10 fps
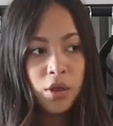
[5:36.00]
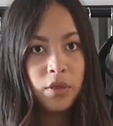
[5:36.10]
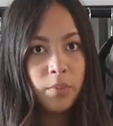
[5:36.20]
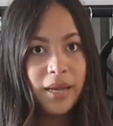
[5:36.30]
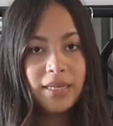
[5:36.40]

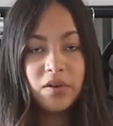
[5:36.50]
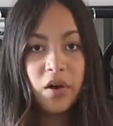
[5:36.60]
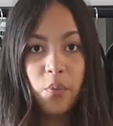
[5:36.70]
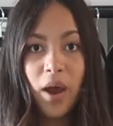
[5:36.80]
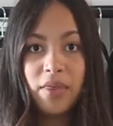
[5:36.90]
the blazer
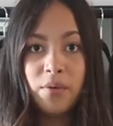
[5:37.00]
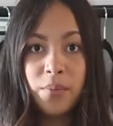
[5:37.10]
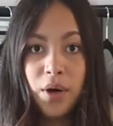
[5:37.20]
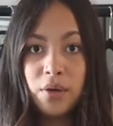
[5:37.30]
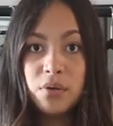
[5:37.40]
I wear the
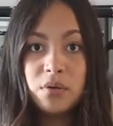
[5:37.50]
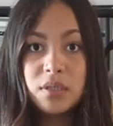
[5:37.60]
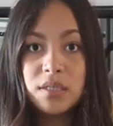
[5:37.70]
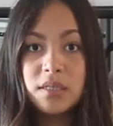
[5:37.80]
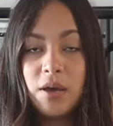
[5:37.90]

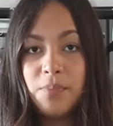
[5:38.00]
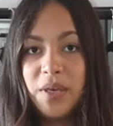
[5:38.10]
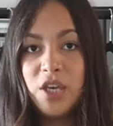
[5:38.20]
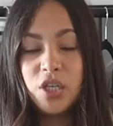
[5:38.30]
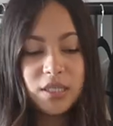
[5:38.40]
most
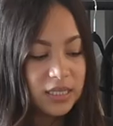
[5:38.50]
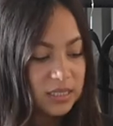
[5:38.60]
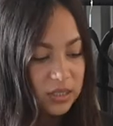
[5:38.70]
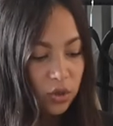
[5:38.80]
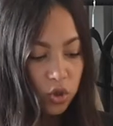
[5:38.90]
because
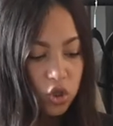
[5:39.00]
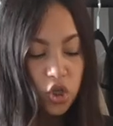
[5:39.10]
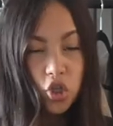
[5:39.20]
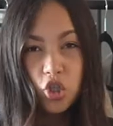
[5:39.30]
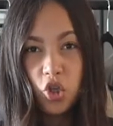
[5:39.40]
it's not
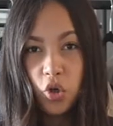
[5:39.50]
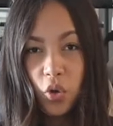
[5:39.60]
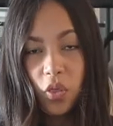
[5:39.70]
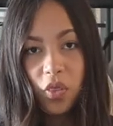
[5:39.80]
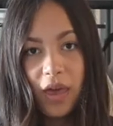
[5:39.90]

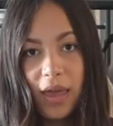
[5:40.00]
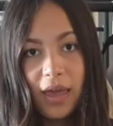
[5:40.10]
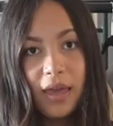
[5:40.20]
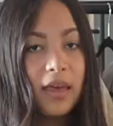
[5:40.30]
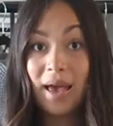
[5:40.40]
too
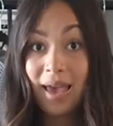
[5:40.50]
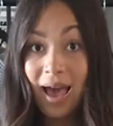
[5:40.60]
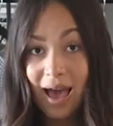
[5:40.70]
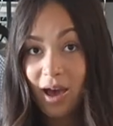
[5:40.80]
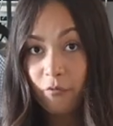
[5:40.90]
thick. I
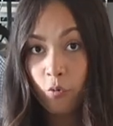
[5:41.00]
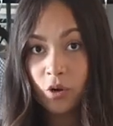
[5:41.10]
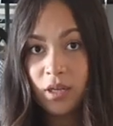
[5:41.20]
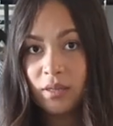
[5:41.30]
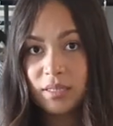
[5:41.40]
have
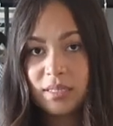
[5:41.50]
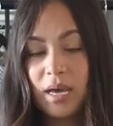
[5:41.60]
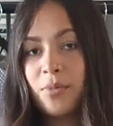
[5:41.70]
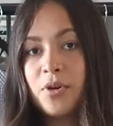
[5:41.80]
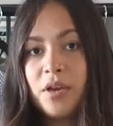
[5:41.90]
worn in the
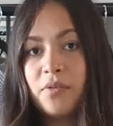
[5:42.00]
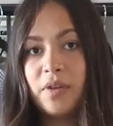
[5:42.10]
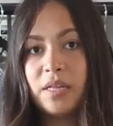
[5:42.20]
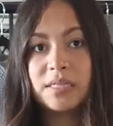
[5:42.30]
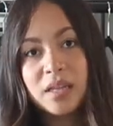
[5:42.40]
summer if
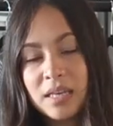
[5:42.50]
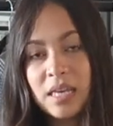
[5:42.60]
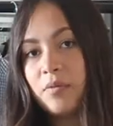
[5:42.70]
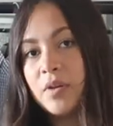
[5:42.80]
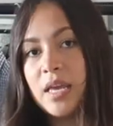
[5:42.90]
it's the
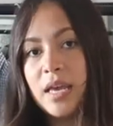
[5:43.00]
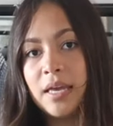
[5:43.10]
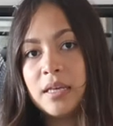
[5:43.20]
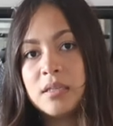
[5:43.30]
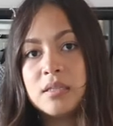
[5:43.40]

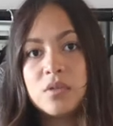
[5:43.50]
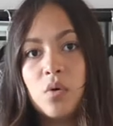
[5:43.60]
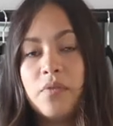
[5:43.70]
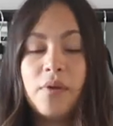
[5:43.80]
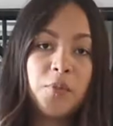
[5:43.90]
evenings
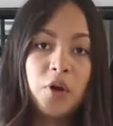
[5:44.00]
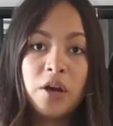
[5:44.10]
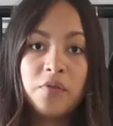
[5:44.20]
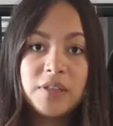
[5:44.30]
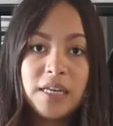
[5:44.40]
or if I'm going
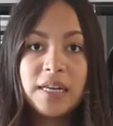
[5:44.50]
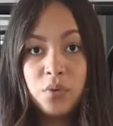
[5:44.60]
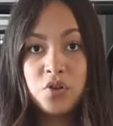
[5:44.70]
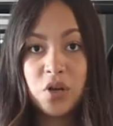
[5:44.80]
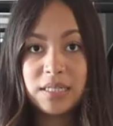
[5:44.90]
out for dinner,
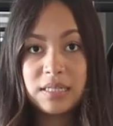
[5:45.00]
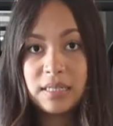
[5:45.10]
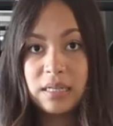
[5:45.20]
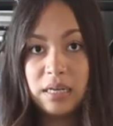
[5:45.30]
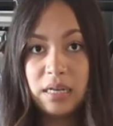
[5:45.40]
dresses
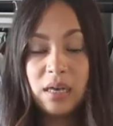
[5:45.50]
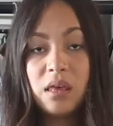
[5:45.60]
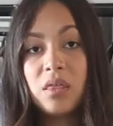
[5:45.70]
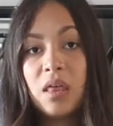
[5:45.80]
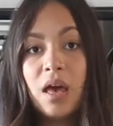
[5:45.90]

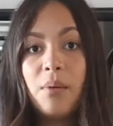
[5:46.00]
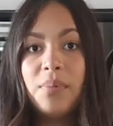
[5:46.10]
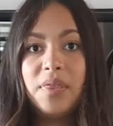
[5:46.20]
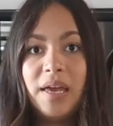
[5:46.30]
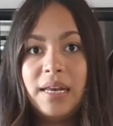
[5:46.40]
underneath.
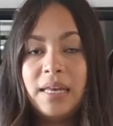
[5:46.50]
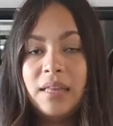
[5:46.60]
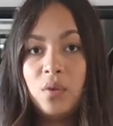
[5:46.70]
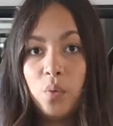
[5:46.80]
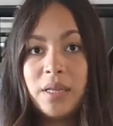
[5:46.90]
But then
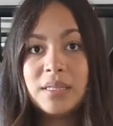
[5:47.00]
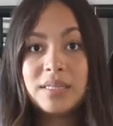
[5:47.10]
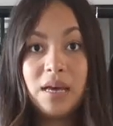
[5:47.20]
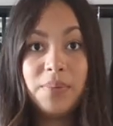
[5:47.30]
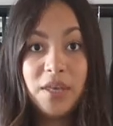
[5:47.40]
in the
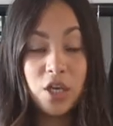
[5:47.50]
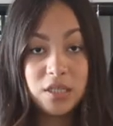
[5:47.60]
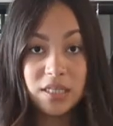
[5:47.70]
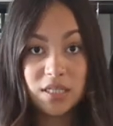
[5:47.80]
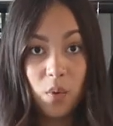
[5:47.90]
winter,
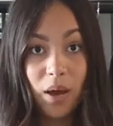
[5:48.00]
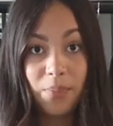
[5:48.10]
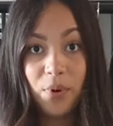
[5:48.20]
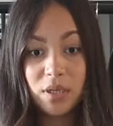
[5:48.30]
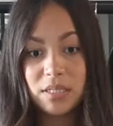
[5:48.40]
because it's
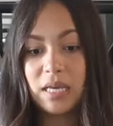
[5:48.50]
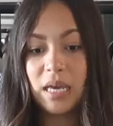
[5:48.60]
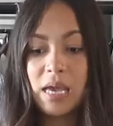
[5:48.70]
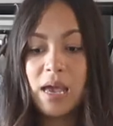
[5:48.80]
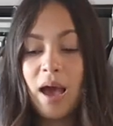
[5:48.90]
quite
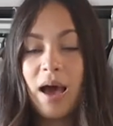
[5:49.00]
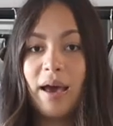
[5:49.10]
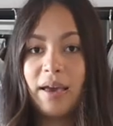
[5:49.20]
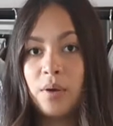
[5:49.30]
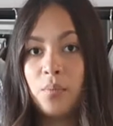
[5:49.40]
boxy,
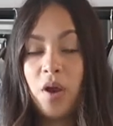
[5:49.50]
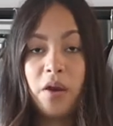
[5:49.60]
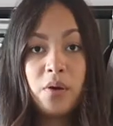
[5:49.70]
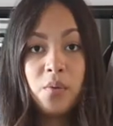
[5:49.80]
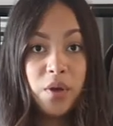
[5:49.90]
I can
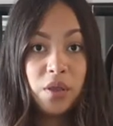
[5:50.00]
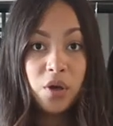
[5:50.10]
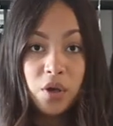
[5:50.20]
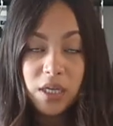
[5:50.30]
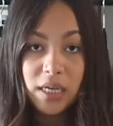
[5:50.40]
wear it with
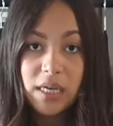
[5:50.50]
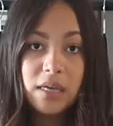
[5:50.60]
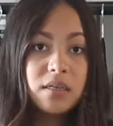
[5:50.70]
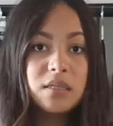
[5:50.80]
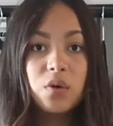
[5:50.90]

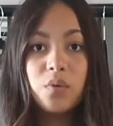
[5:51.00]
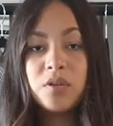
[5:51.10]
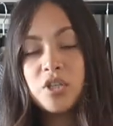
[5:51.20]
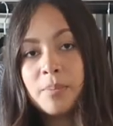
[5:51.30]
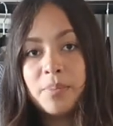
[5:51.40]
hoodies or
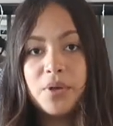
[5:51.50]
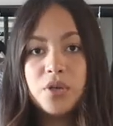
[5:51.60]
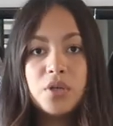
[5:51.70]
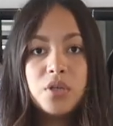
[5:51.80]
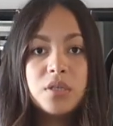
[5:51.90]
with
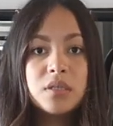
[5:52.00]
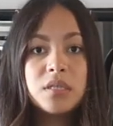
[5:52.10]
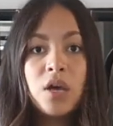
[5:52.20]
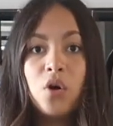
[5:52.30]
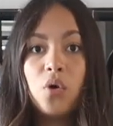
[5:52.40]

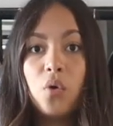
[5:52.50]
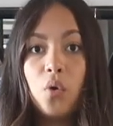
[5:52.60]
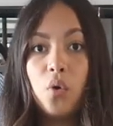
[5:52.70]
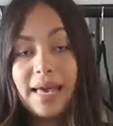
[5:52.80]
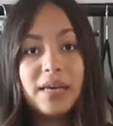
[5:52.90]
jumpers
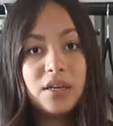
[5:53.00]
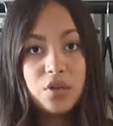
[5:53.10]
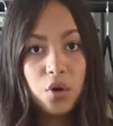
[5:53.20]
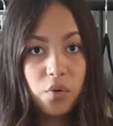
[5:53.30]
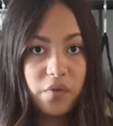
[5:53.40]
or
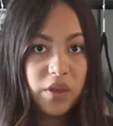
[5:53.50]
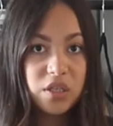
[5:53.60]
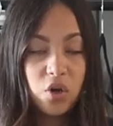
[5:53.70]
it over the